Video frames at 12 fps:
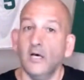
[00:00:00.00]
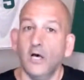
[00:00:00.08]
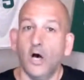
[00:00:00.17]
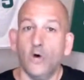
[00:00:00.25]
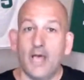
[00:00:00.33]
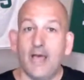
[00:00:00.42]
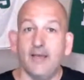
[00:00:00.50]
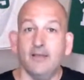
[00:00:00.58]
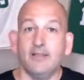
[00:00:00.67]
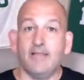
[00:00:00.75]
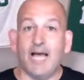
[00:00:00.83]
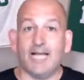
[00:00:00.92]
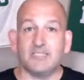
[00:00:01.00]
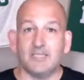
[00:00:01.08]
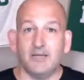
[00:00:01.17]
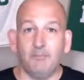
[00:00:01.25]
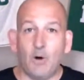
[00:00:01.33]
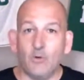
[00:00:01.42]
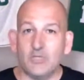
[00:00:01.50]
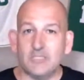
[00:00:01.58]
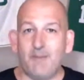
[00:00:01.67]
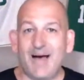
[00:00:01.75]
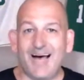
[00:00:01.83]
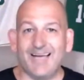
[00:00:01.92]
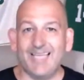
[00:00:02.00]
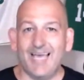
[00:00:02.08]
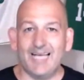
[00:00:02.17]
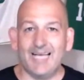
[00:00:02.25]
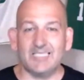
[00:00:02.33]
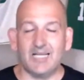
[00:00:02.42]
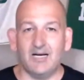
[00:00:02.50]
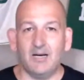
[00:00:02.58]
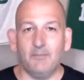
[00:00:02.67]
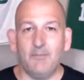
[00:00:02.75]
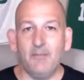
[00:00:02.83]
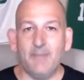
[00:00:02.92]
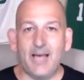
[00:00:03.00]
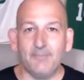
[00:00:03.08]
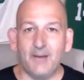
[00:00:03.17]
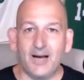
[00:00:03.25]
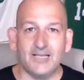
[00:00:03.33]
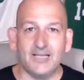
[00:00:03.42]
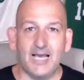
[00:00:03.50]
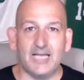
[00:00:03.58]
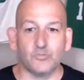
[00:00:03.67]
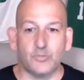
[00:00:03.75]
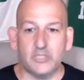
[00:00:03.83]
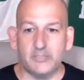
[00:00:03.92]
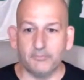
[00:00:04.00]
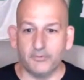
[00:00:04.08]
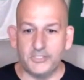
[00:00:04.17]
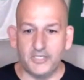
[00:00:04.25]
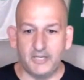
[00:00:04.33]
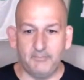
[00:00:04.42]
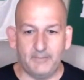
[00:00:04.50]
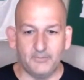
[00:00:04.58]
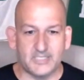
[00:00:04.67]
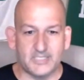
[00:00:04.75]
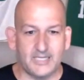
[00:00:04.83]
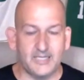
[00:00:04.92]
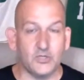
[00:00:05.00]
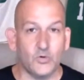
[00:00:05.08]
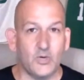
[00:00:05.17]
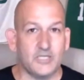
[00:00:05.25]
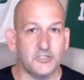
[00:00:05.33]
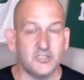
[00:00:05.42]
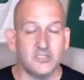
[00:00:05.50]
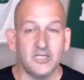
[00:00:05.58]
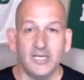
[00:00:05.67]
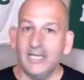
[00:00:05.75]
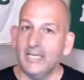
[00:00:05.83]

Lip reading: Okay, that's a bonus podcast, mailbag podcast. Really appreciate people sending in the questions.